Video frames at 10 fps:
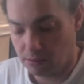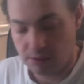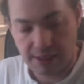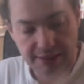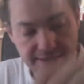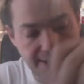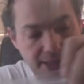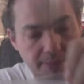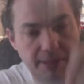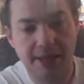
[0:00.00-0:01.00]
Like I say,
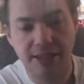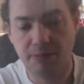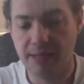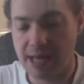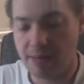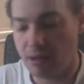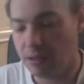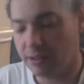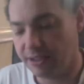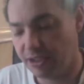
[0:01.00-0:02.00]
anybody that's been
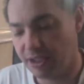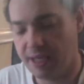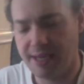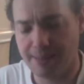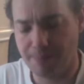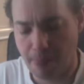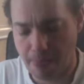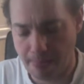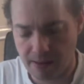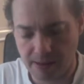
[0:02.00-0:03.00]
eyeballing this kit,
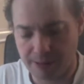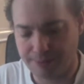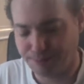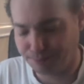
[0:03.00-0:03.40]
I